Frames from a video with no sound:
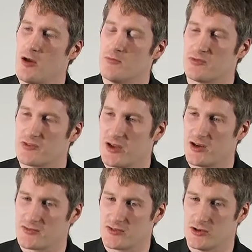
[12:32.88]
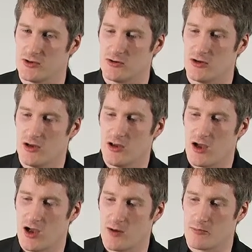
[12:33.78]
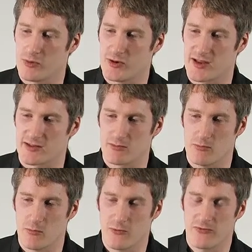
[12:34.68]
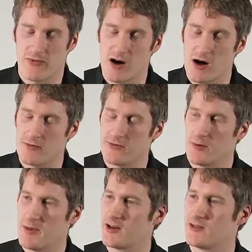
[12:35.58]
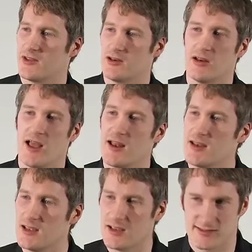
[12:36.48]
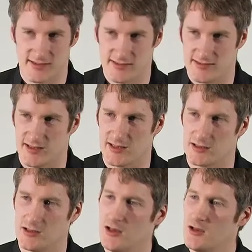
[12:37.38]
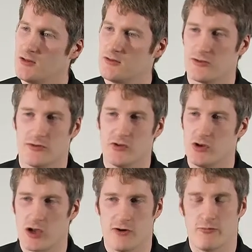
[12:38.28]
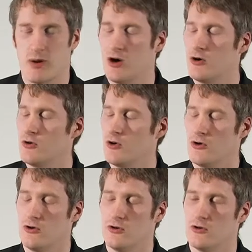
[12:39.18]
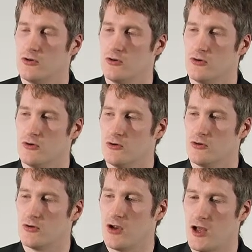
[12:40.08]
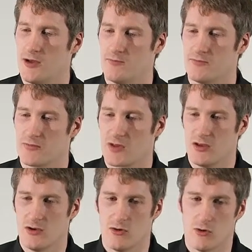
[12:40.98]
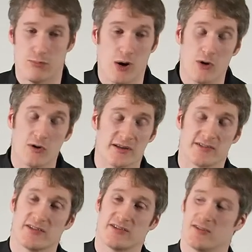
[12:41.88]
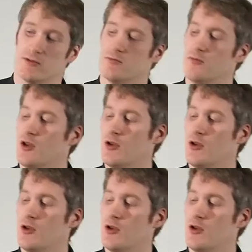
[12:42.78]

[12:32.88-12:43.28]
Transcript: um, start to um, predict far, far better than any existing sort of YouGov poll or, or, um, or polling system